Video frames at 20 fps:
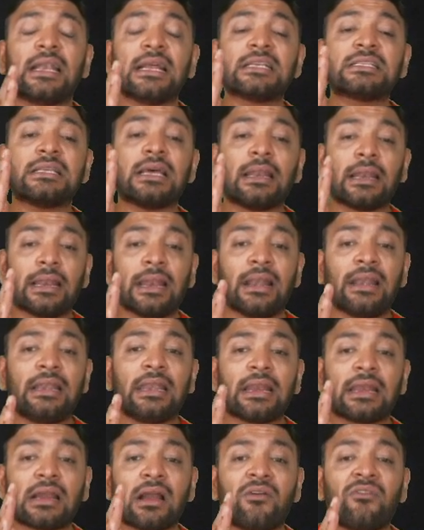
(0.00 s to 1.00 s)
is the rent
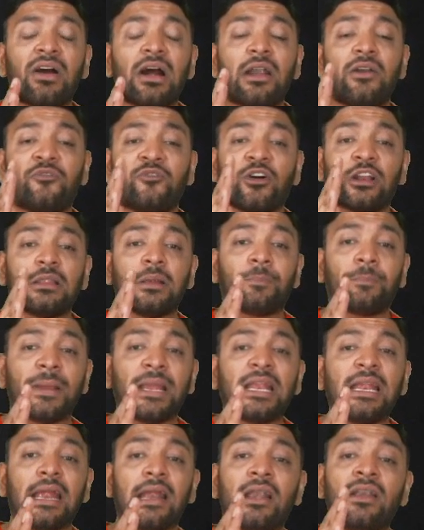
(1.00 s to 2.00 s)
recovered for the
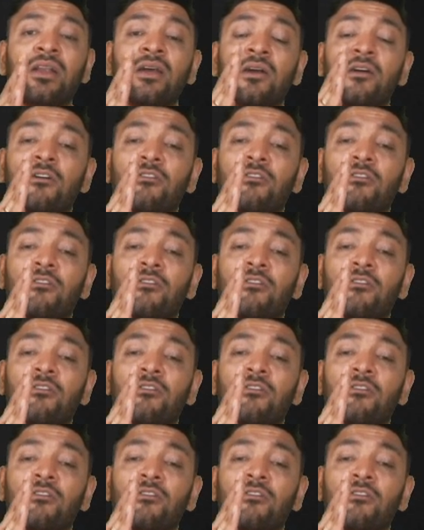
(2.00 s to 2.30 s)
period